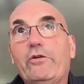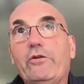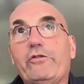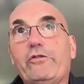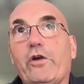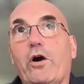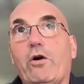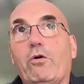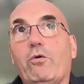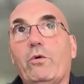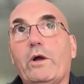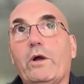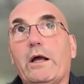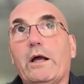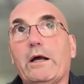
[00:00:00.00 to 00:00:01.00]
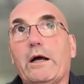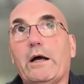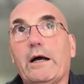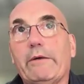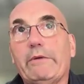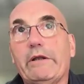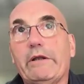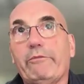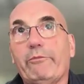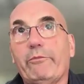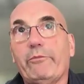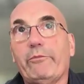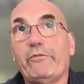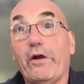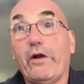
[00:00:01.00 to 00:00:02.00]
So in a
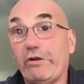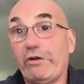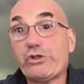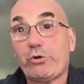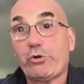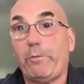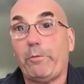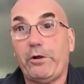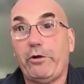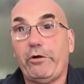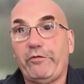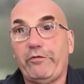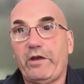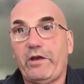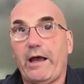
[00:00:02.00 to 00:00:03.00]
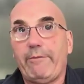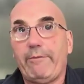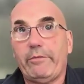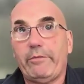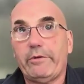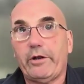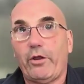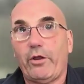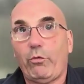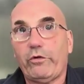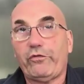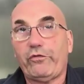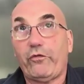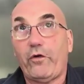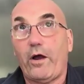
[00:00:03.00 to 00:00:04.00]
very short period of time, in other
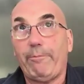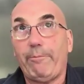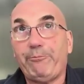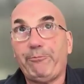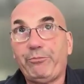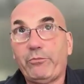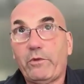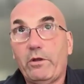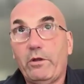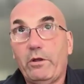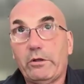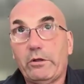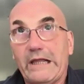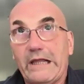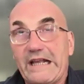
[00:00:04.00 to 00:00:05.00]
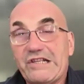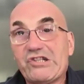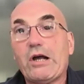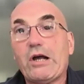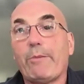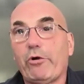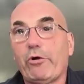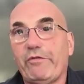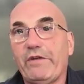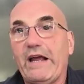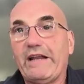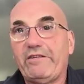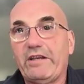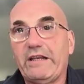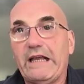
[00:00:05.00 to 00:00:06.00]
words, from late summer of
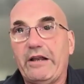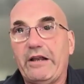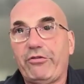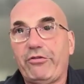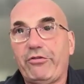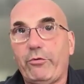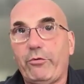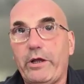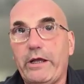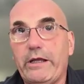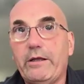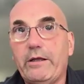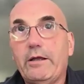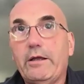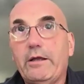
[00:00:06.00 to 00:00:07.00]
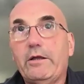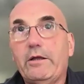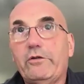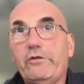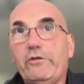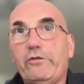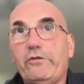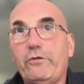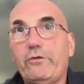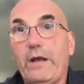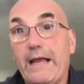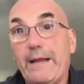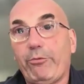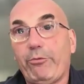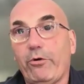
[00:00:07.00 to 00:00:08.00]
1993 to
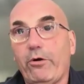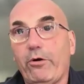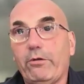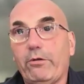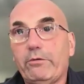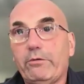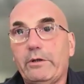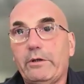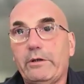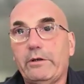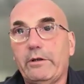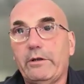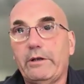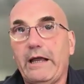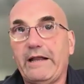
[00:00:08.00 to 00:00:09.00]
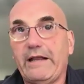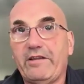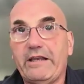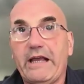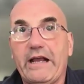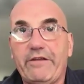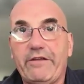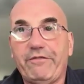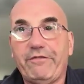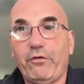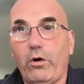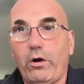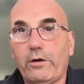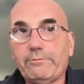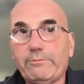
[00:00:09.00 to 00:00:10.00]
April
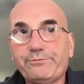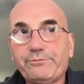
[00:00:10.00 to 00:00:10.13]
1994,